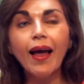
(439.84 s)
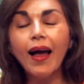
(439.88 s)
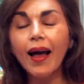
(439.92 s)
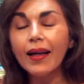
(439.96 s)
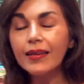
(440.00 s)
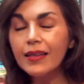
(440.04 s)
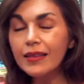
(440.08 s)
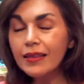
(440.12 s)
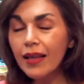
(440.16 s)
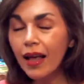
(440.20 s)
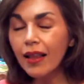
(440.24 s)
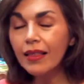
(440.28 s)

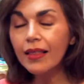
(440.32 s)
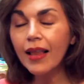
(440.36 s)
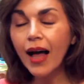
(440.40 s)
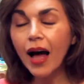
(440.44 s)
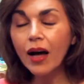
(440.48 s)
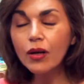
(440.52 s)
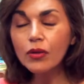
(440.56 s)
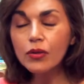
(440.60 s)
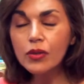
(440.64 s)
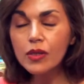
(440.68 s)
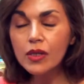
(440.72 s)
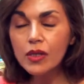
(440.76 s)
and it
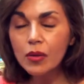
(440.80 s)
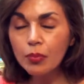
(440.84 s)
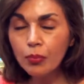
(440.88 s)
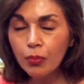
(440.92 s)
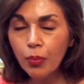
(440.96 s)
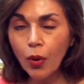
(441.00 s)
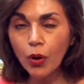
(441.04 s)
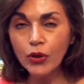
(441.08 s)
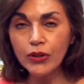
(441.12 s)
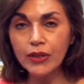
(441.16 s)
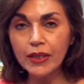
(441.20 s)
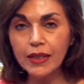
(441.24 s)
allows the
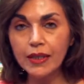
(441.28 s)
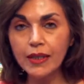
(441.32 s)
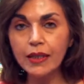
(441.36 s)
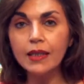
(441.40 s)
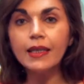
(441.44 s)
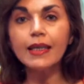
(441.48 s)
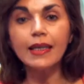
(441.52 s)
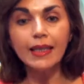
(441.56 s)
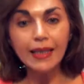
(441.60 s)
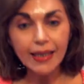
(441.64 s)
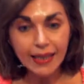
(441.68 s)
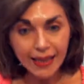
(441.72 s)
body
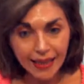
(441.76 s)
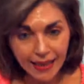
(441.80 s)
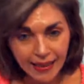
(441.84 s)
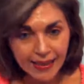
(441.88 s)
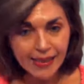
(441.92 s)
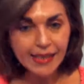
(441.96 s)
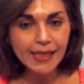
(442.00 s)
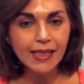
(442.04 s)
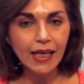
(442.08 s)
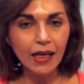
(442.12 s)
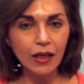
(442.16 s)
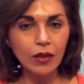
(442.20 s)

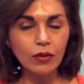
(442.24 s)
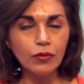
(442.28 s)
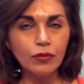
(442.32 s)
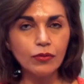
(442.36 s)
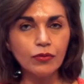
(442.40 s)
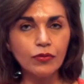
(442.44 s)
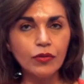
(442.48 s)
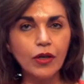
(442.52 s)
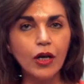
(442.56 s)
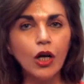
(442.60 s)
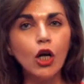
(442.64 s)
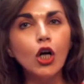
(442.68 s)

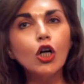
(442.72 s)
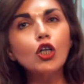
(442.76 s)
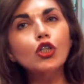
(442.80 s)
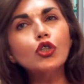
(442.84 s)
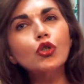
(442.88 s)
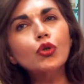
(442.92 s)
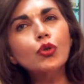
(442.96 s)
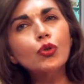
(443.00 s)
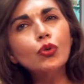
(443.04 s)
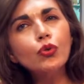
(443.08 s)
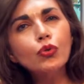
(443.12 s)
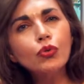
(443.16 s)
itself
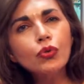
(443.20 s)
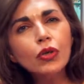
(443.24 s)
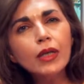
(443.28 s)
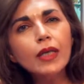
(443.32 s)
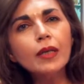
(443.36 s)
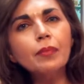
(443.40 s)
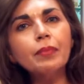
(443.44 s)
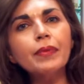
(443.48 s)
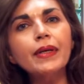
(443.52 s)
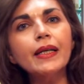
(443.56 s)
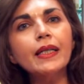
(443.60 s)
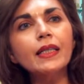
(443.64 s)
to
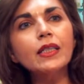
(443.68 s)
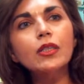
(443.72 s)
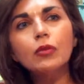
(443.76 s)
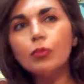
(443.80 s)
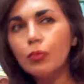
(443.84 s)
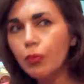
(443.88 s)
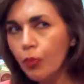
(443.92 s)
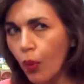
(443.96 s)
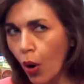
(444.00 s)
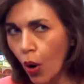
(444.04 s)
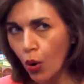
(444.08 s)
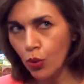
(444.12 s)
rebuild
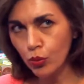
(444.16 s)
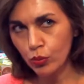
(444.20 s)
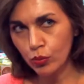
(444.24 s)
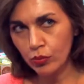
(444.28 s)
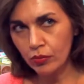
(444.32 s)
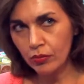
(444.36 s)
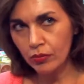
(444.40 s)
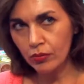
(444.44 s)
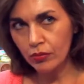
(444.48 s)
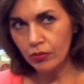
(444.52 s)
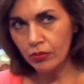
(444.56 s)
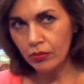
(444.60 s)
bone.
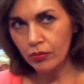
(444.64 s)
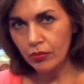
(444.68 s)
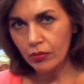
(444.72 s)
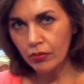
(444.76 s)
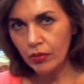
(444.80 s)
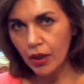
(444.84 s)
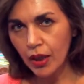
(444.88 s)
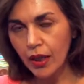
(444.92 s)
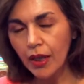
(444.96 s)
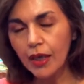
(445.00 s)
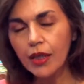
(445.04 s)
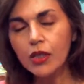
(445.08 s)

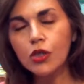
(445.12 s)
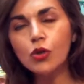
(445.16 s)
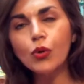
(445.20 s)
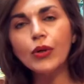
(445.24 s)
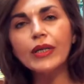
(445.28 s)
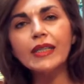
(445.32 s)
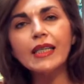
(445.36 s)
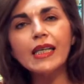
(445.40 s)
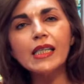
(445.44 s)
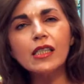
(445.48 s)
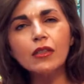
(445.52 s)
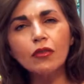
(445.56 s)
So
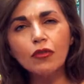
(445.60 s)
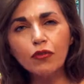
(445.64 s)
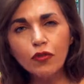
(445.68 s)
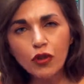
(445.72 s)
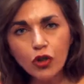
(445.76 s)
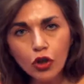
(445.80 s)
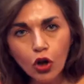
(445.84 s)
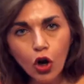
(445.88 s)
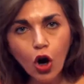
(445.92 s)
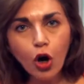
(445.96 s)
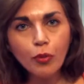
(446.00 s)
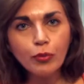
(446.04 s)
it is
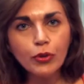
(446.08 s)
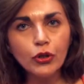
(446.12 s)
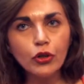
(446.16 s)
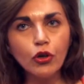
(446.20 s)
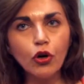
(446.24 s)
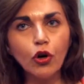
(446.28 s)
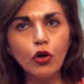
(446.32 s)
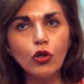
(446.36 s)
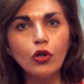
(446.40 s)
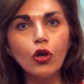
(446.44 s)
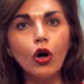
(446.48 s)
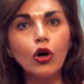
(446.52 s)

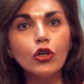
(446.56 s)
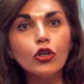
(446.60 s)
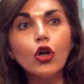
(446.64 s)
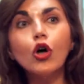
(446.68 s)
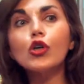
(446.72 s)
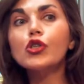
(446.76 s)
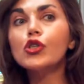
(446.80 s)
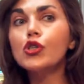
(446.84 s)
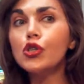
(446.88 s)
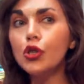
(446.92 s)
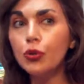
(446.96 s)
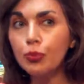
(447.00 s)
phenomenal on
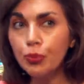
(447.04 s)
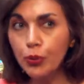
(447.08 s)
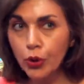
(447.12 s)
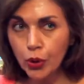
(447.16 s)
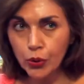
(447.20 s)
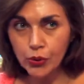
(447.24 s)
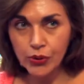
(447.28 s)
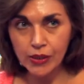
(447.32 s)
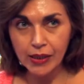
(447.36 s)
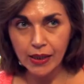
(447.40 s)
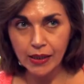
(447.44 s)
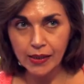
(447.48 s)

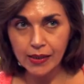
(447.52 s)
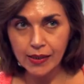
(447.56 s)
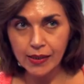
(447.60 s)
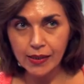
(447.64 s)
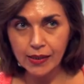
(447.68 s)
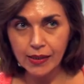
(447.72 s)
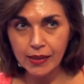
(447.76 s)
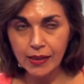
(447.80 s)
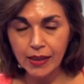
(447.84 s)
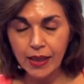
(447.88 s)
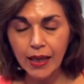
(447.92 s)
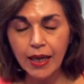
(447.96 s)

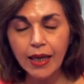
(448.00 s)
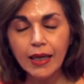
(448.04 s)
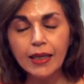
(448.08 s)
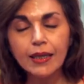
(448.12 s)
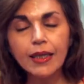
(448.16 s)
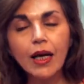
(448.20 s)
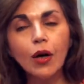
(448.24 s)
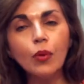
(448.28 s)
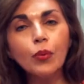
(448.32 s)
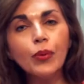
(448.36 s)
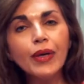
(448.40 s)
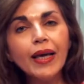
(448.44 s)
osteoporosis.
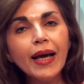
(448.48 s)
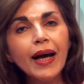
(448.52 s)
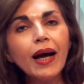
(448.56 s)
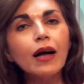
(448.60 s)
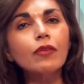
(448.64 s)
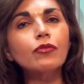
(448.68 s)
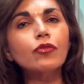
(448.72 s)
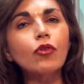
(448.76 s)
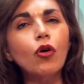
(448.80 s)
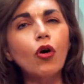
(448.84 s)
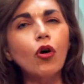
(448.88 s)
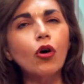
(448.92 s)
Now, we
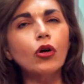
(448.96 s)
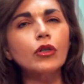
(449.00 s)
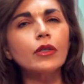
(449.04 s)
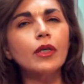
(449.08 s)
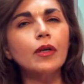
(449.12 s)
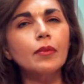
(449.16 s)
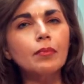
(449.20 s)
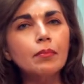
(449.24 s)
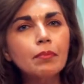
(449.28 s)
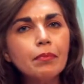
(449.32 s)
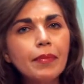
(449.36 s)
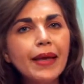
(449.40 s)
have got
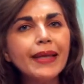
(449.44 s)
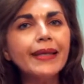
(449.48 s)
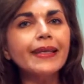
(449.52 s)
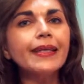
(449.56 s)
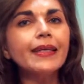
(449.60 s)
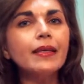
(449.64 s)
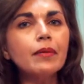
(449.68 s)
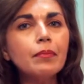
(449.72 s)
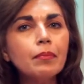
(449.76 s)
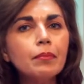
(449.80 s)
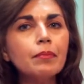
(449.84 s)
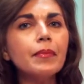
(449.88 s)

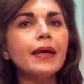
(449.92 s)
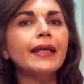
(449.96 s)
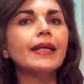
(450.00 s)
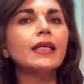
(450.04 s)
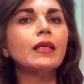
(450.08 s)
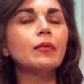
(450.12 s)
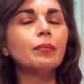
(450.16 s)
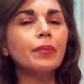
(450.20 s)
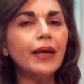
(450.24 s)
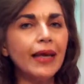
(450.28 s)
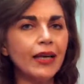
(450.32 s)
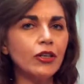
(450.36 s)
many
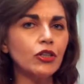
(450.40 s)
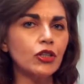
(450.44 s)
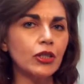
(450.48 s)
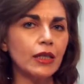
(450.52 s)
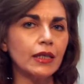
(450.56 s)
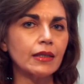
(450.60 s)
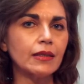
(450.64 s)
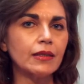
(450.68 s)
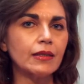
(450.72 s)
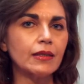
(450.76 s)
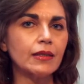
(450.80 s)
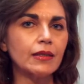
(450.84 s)

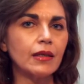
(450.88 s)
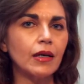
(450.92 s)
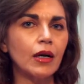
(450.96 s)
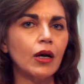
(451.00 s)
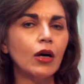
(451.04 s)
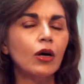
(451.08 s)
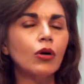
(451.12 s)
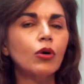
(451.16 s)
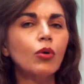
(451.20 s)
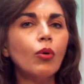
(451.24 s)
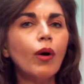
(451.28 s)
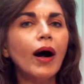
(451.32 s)
patients
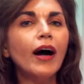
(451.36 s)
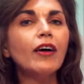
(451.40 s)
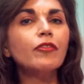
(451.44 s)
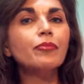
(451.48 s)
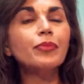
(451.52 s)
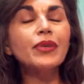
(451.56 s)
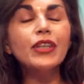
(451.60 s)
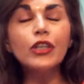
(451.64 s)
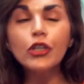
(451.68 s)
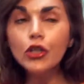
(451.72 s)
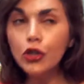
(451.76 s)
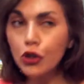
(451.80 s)
who
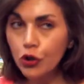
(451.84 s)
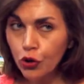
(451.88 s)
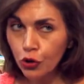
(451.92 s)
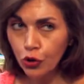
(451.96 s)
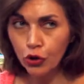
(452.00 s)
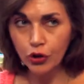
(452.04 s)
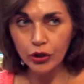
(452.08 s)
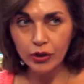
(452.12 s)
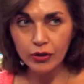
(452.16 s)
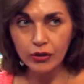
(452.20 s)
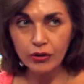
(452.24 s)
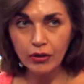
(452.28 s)
have been
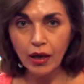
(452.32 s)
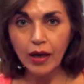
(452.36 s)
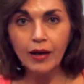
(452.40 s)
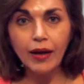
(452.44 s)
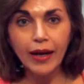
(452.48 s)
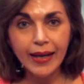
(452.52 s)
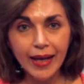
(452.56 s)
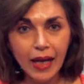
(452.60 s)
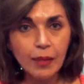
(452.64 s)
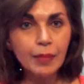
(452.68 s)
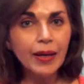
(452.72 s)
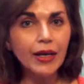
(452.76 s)
cured,
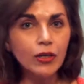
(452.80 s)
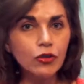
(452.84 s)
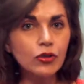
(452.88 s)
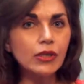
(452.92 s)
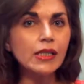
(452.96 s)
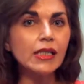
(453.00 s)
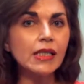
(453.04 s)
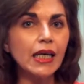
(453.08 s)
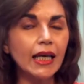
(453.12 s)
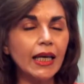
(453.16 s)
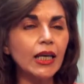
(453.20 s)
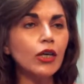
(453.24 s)
and I am
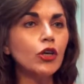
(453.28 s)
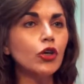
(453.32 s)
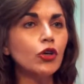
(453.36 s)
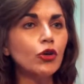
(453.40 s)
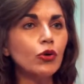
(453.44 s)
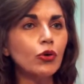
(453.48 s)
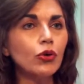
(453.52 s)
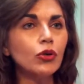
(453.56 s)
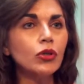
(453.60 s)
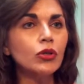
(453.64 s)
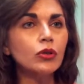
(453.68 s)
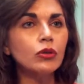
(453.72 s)
actually saying
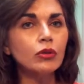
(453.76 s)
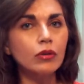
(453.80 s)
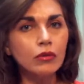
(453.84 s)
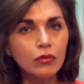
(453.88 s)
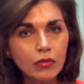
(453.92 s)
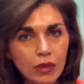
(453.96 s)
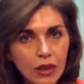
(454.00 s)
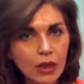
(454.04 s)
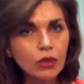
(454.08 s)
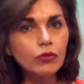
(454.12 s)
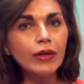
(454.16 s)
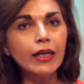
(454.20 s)
cured
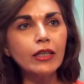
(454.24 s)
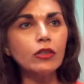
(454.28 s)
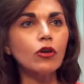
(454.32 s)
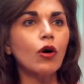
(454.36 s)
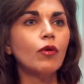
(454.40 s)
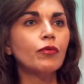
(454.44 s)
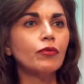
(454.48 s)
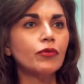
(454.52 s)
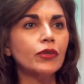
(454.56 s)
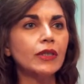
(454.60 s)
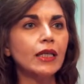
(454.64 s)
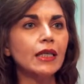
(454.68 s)
with a great
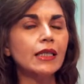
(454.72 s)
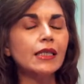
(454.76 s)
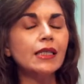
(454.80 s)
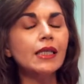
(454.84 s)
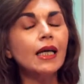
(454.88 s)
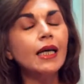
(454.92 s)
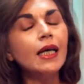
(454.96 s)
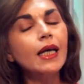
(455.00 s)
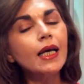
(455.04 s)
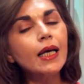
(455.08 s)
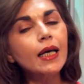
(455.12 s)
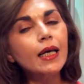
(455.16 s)
confidence.